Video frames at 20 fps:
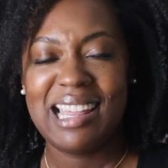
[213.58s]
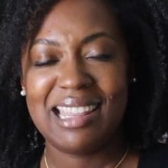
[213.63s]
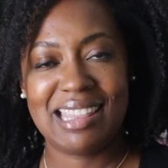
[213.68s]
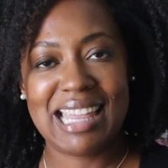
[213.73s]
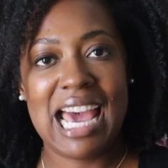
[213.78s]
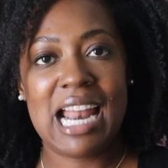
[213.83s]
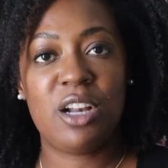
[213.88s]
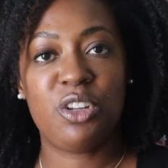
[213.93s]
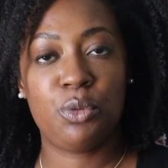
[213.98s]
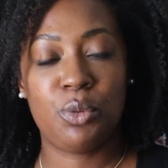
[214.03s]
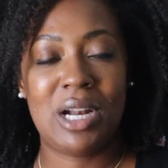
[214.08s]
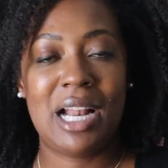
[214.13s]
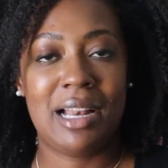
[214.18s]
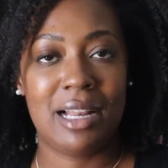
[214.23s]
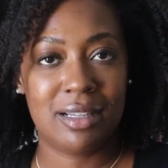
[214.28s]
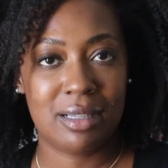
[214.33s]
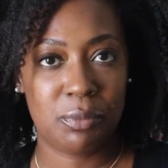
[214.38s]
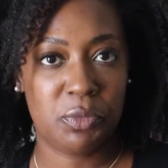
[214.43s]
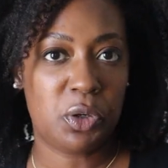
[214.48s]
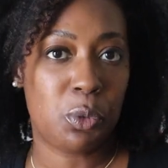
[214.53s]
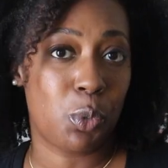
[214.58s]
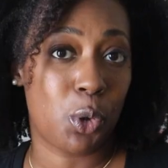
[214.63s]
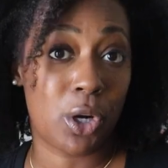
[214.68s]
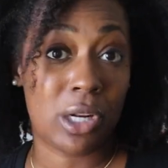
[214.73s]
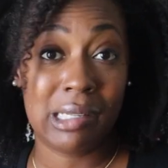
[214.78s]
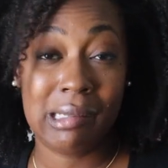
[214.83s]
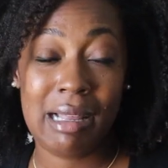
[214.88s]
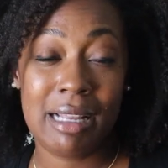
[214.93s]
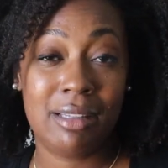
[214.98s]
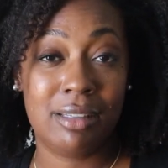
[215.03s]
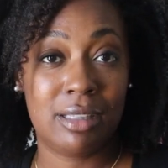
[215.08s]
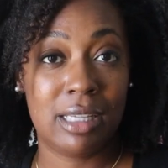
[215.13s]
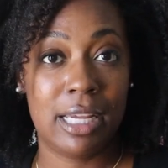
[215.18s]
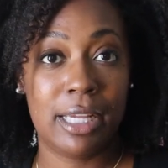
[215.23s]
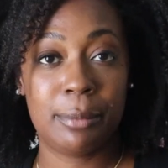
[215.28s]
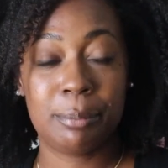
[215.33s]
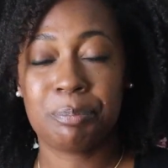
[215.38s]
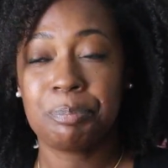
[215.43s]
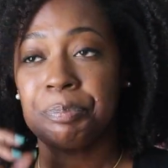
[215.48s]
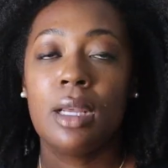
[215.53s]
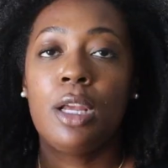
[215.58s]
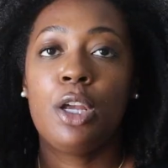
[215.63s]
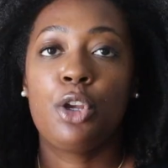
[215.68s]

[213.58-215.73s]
That is when I need something more cleansing,